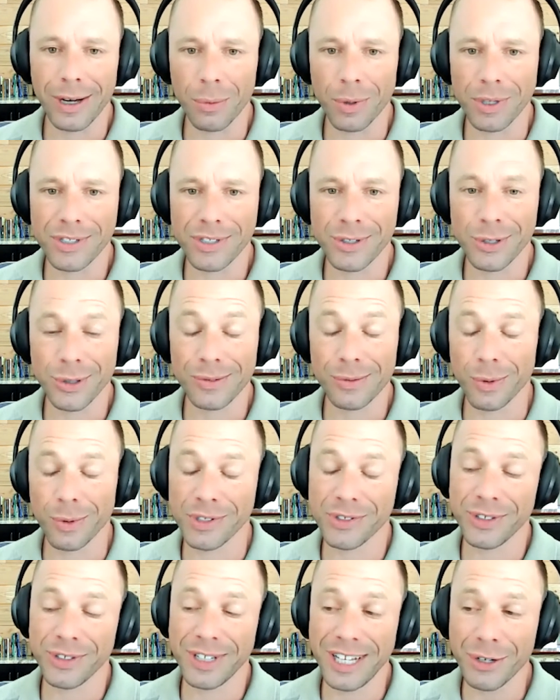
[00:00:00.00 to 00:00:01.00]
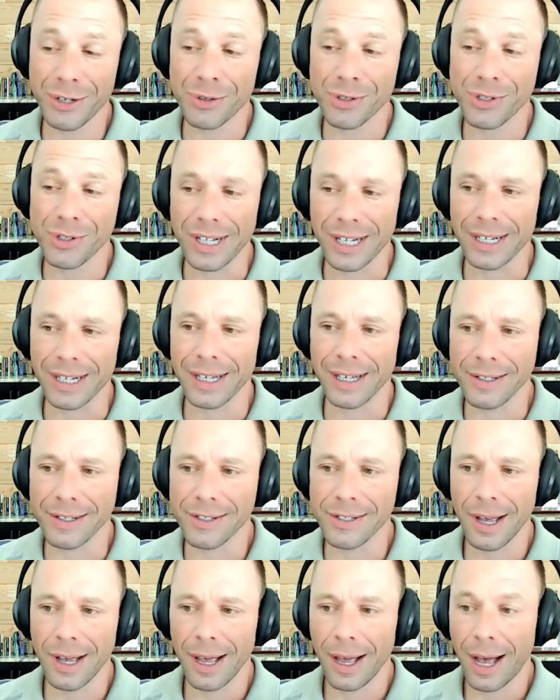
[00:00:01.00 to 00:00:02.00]
And what's interesting
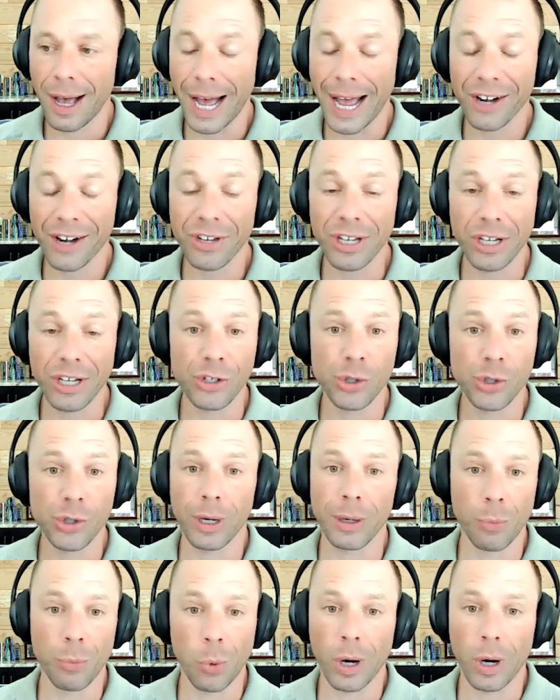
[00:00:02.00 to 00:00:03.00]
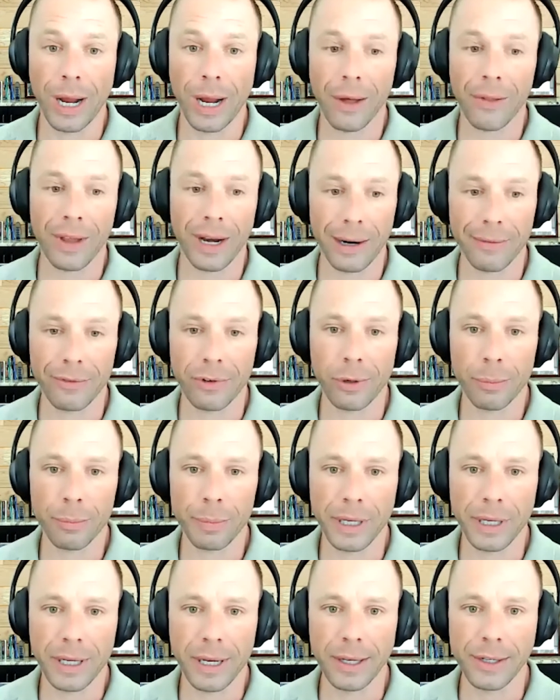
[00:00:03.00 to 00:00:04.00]
is I actually enjoy it more now than ever,
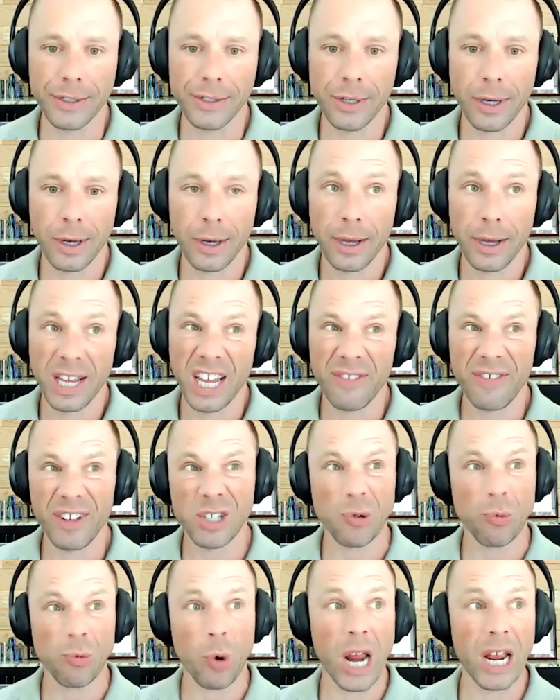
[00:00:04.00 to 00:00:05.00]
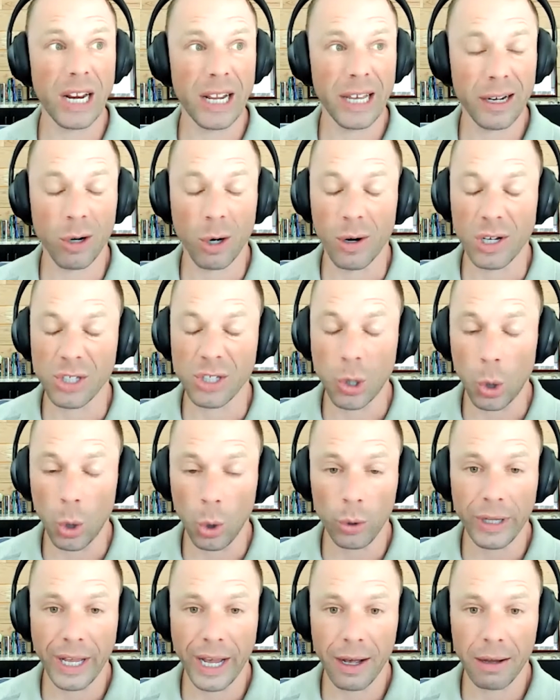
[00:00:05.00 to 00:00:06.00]
because if it's raining or it's
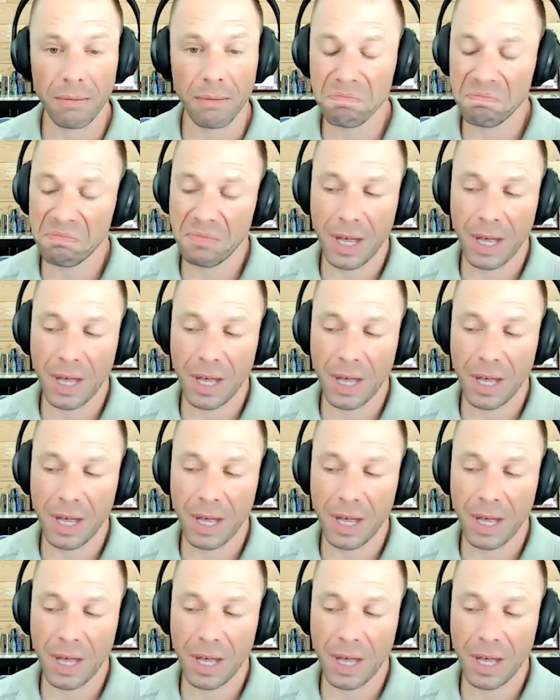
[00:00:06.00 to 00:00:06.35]
cold out,